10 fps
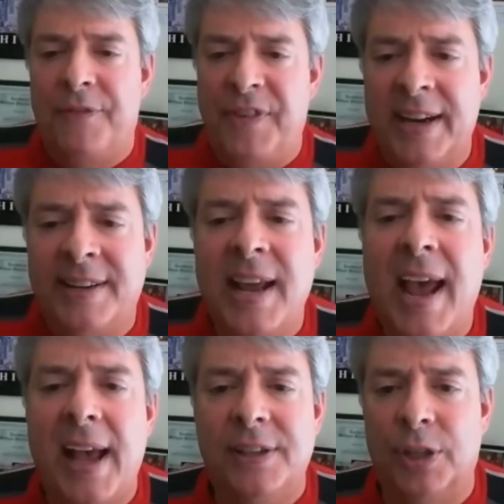
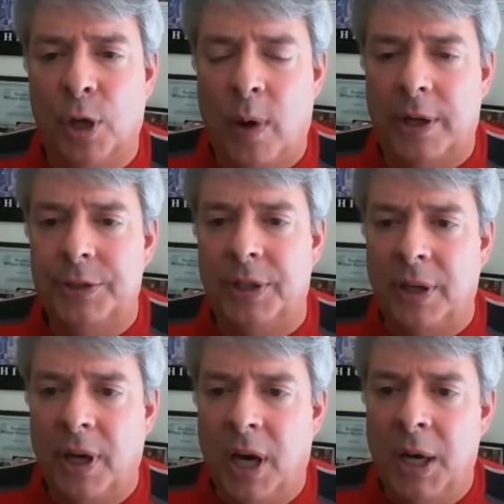fantastic question.
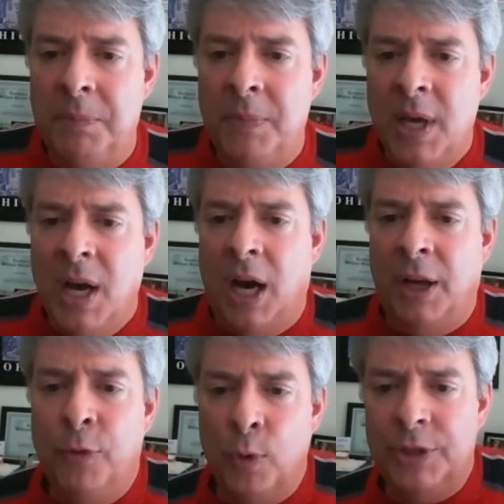Um,
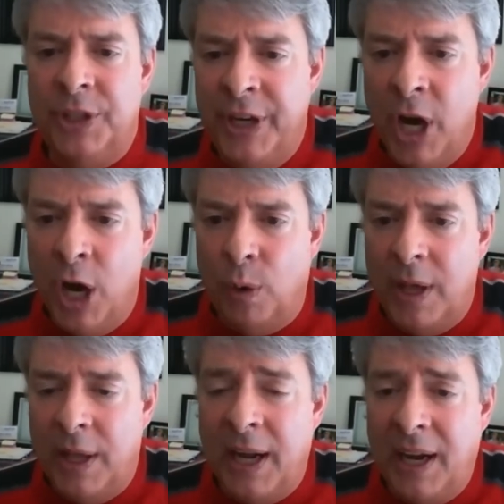unfortunately, no.
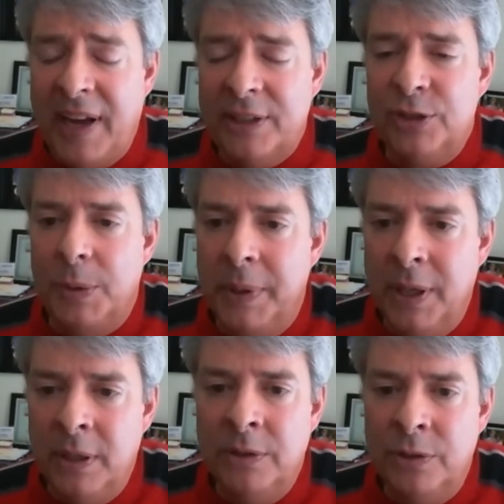And I've actually
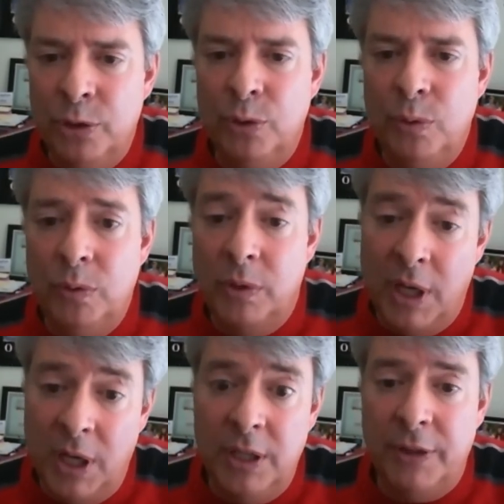been to
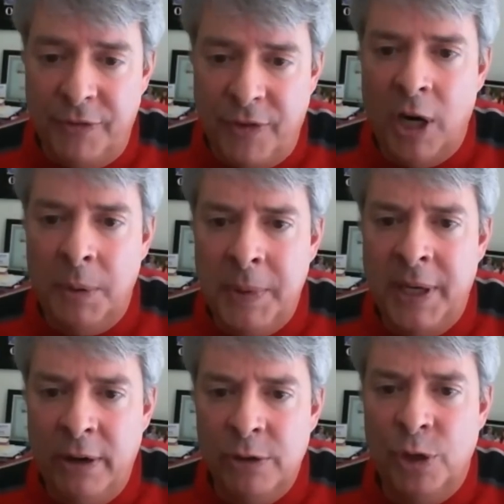uh, the farm in
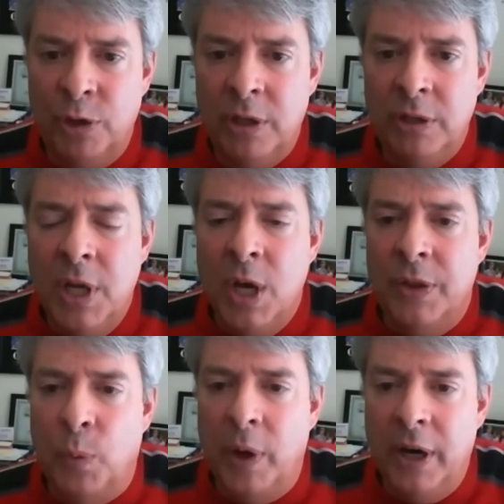Arizona
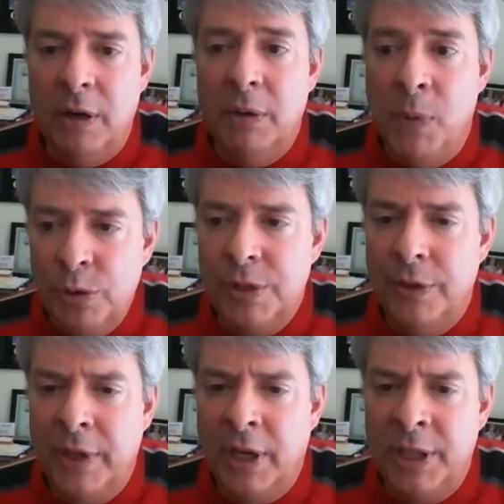where most
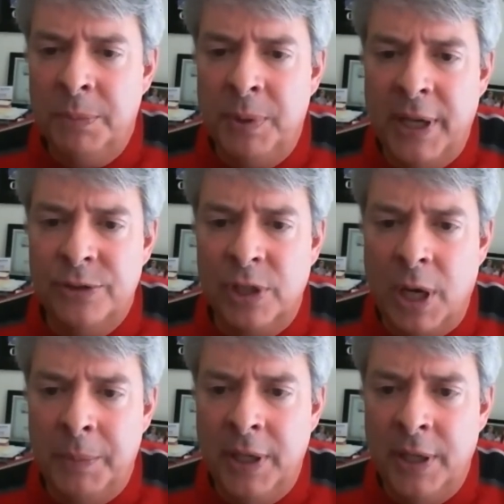of the onion plants are
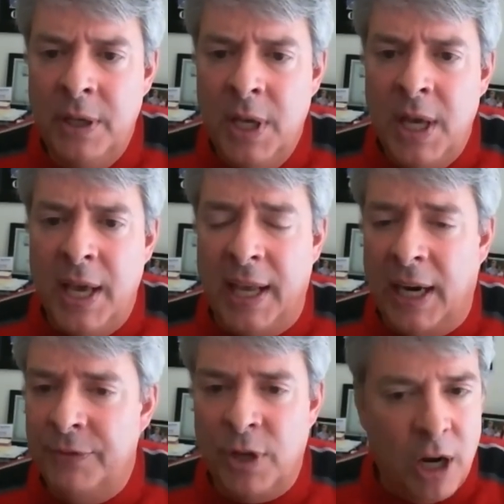coming in and
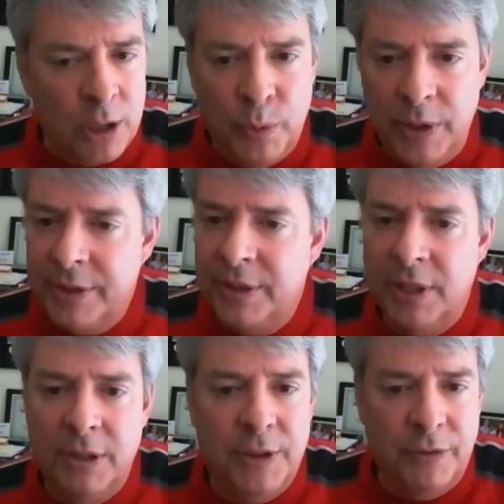I've talked with
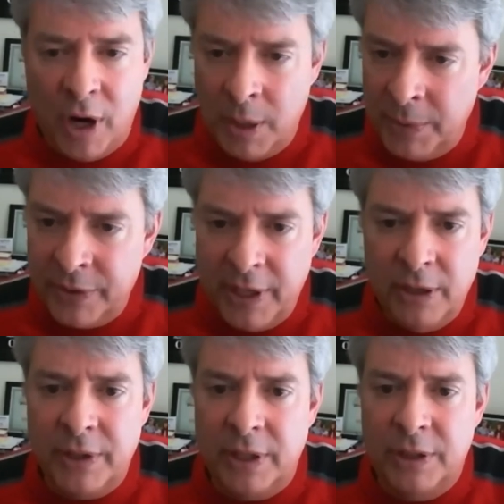the, the farmer
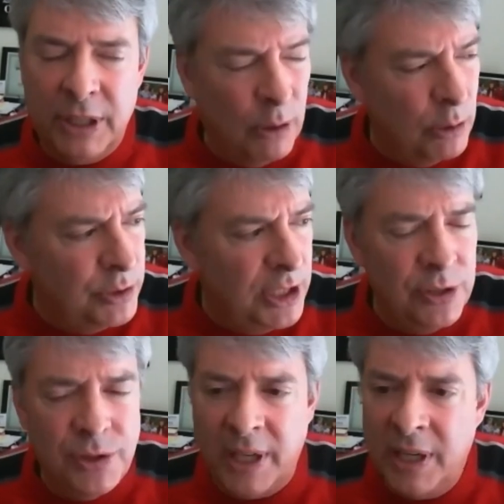there that, that grows
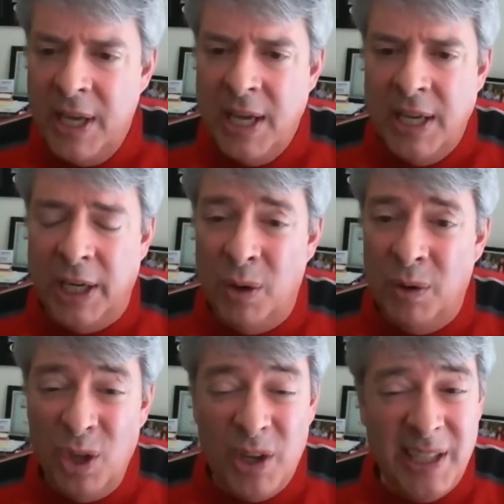these. And, you know,
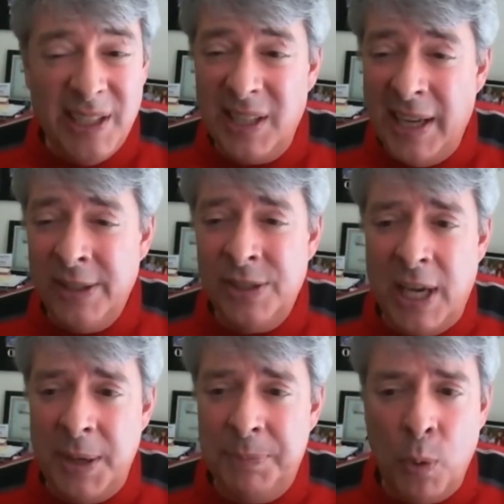looking at the
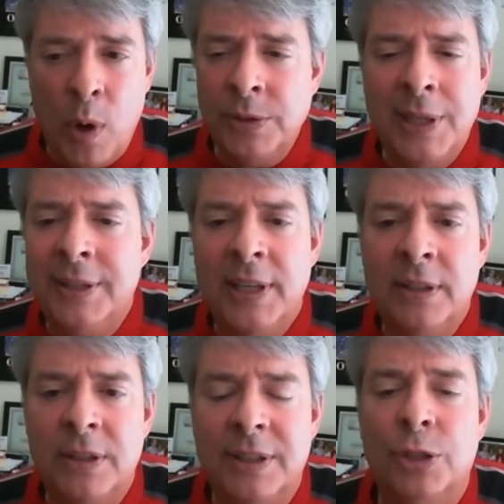landscape, there wasn't
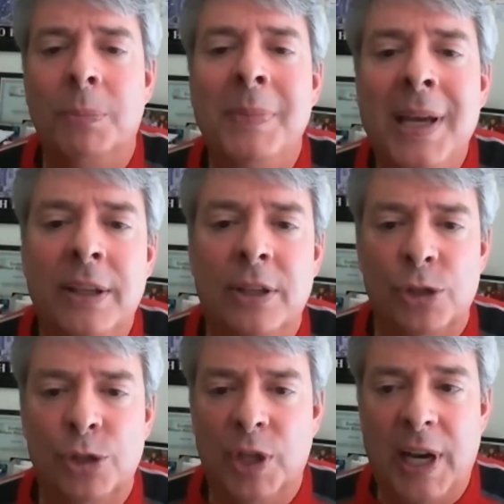anything to me that
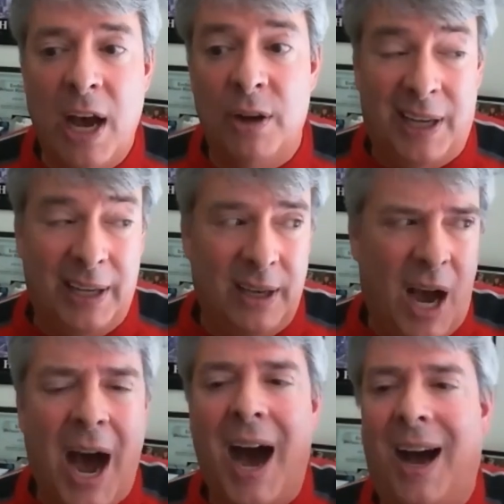stood out like,
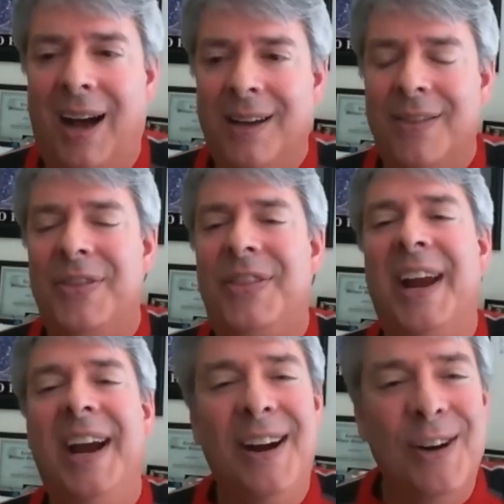ah,
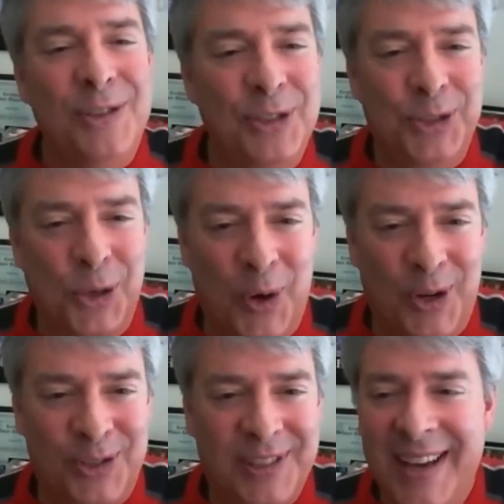there's the
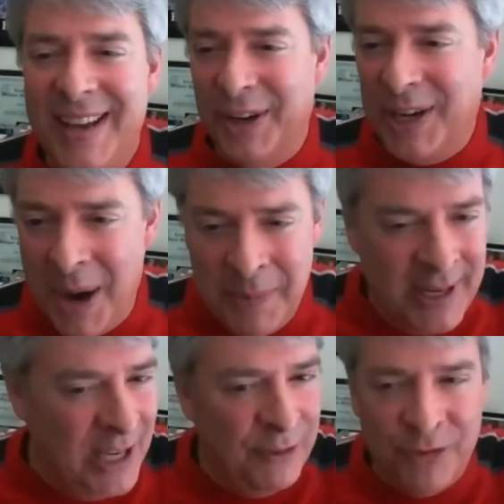source. They're coming
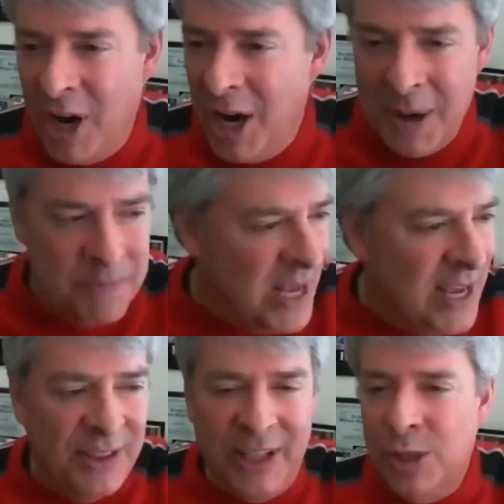in from
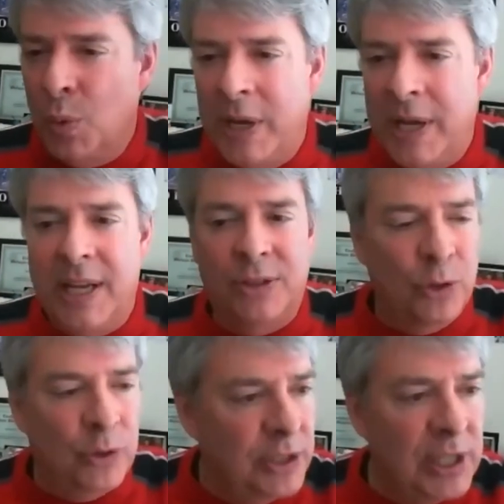these weeds
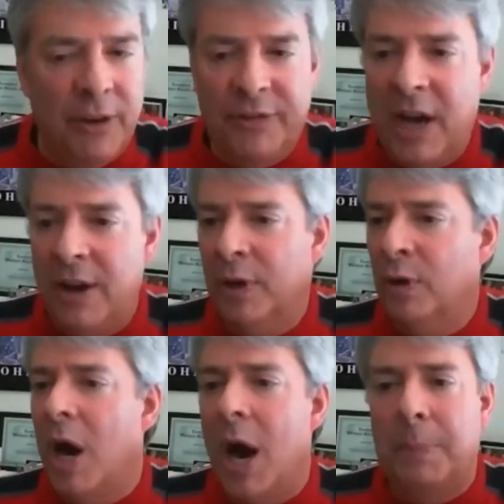or this alfalfa
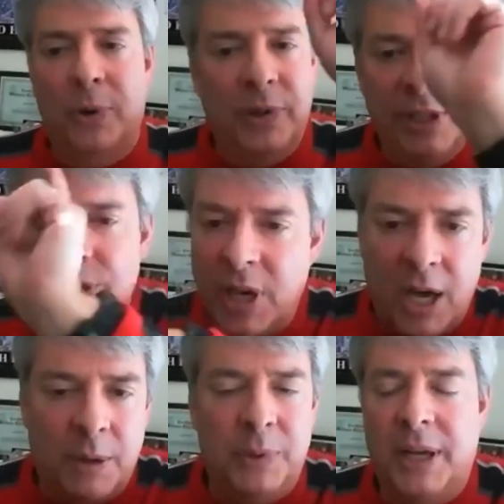crop or these
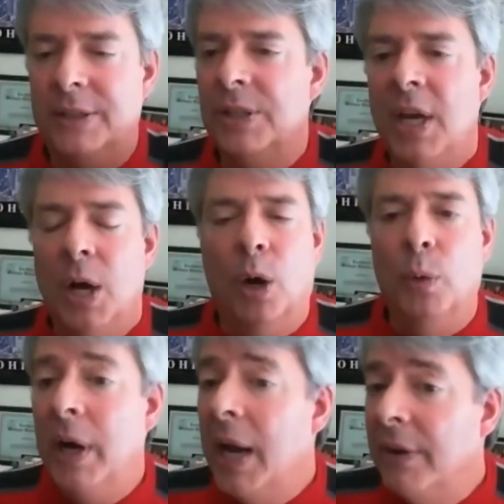cotton plants or
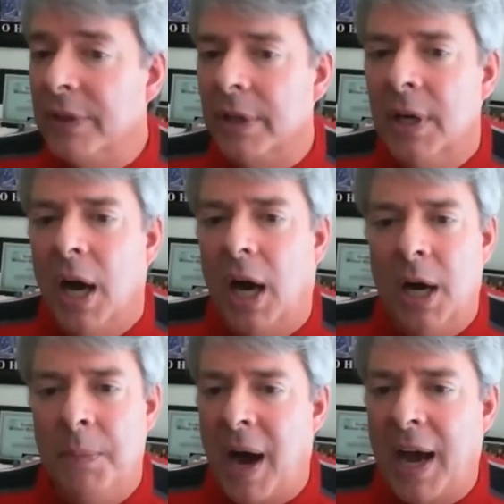whatever.
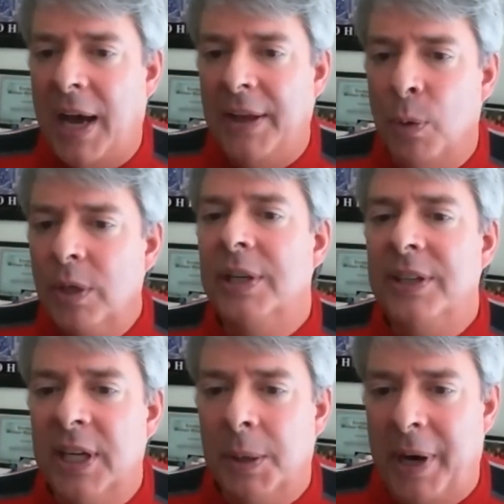Um, I, there wasn't
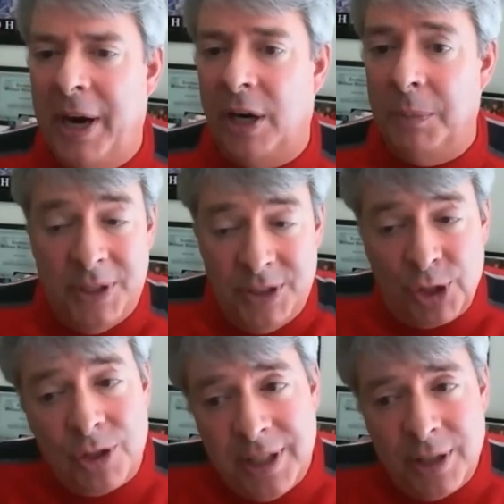anything apparent, but
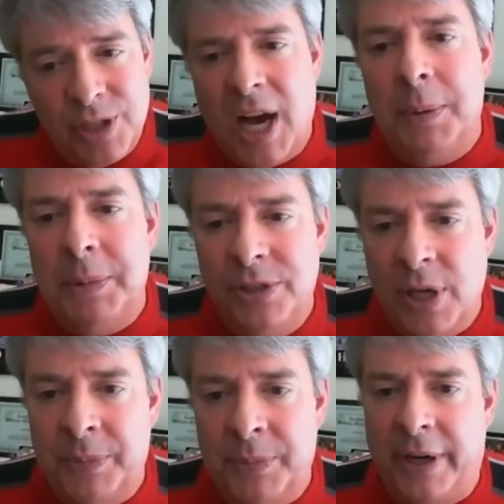certainly there's got to be
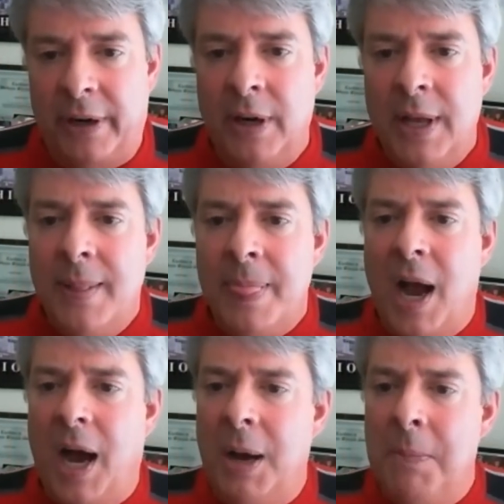something there.
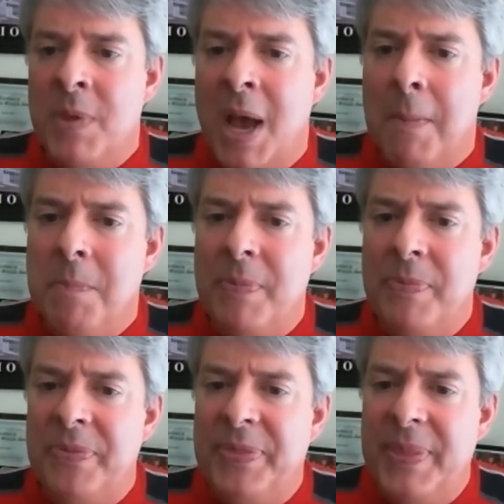Um,
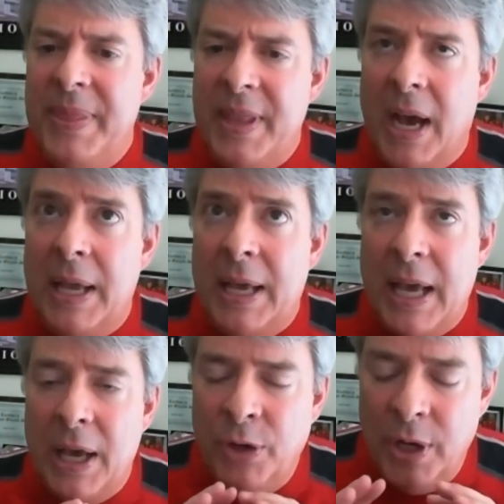
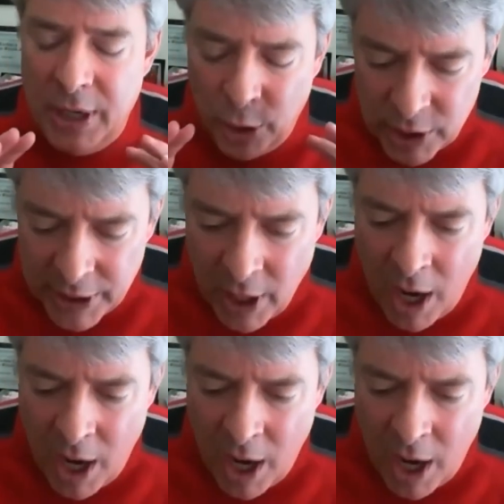and early